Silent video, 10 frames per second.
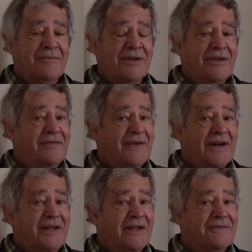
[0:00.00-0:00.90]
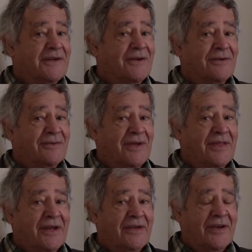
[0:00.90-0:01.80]
which isn't very difficult with
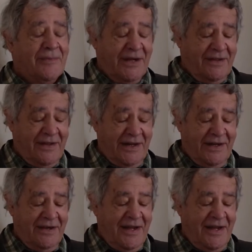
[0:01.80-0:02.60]
this, I might tell you,